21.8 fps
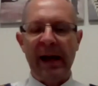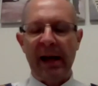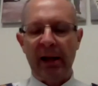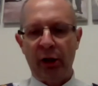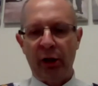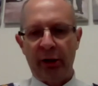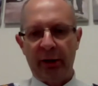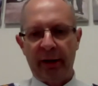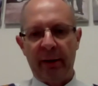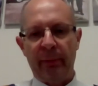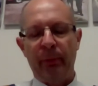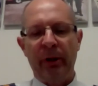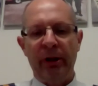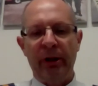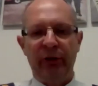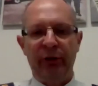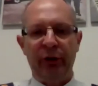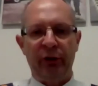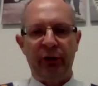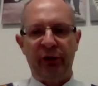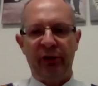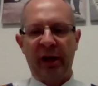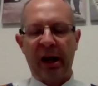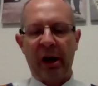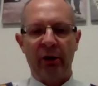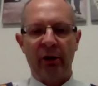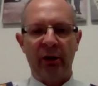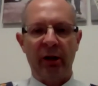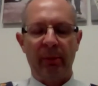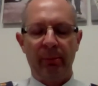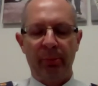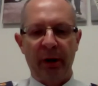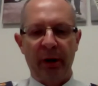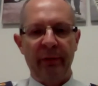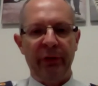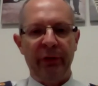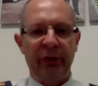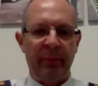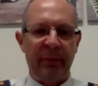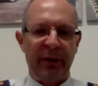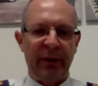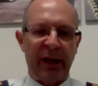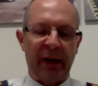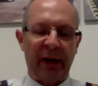A lot of that research has previously
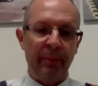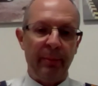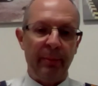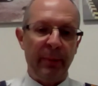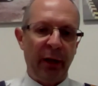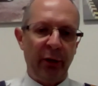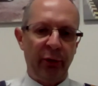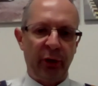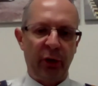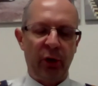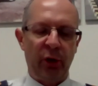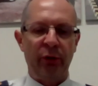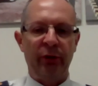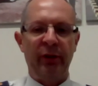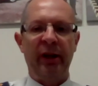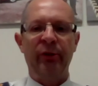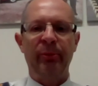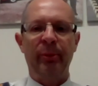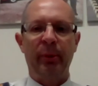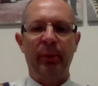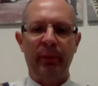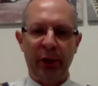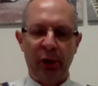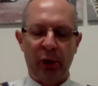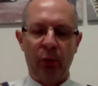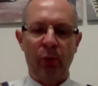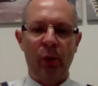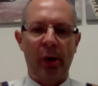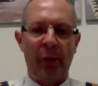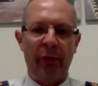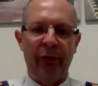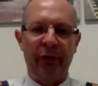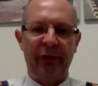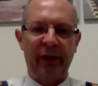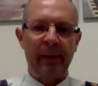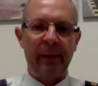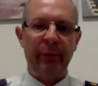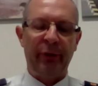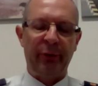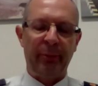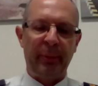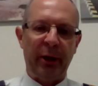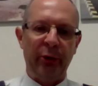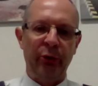been done in the military context, but we're not quite the same
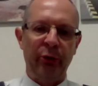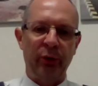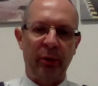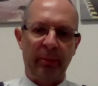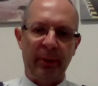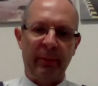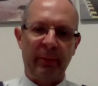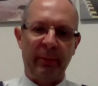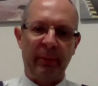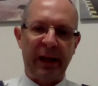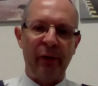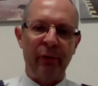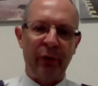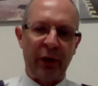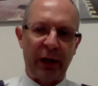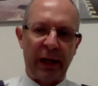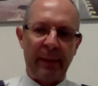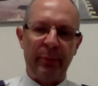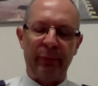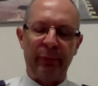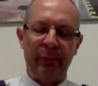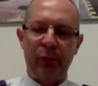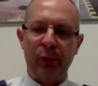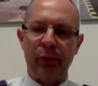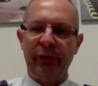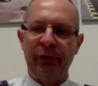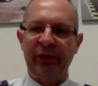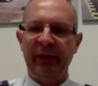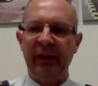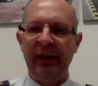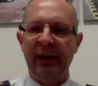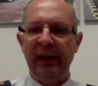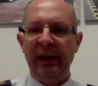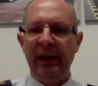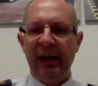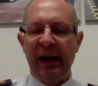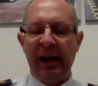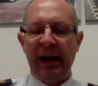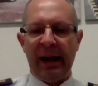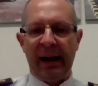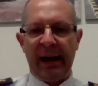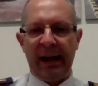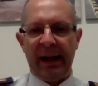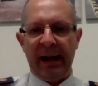as the military, but we overlap, of course.
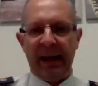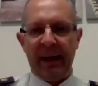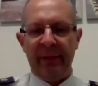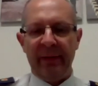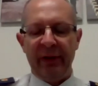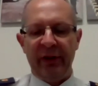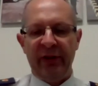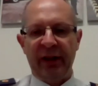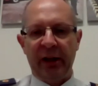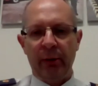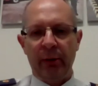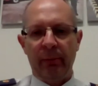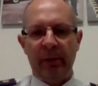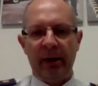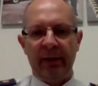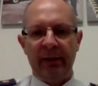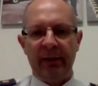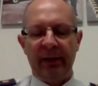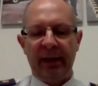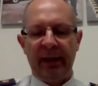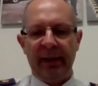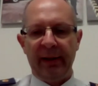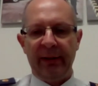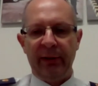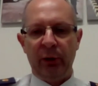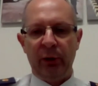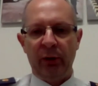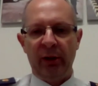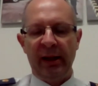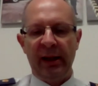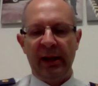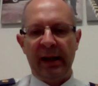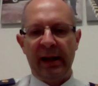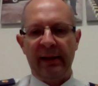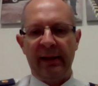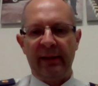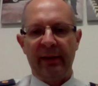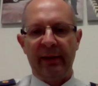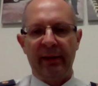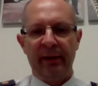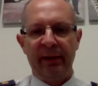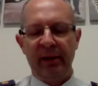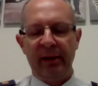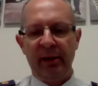And the second one is looking
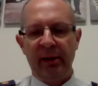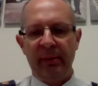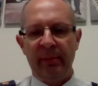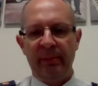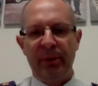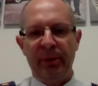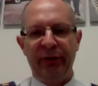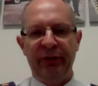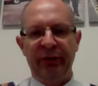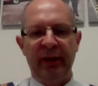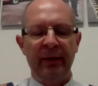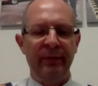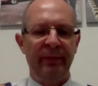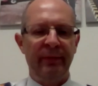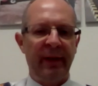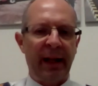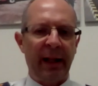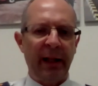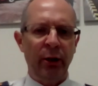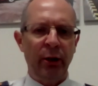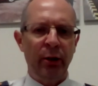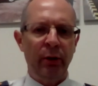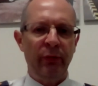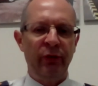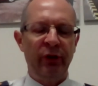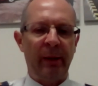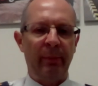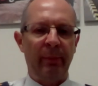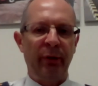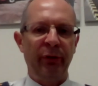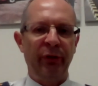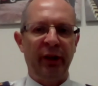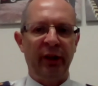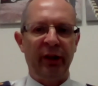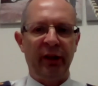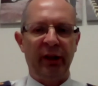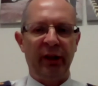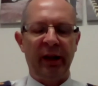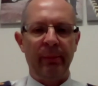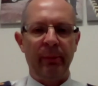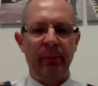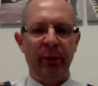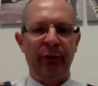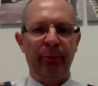at the perceived value of chaplaincy in an
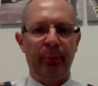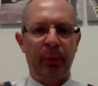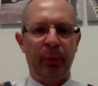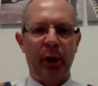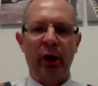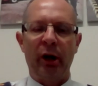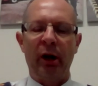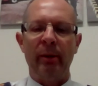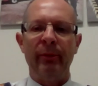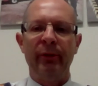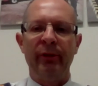ambulance program.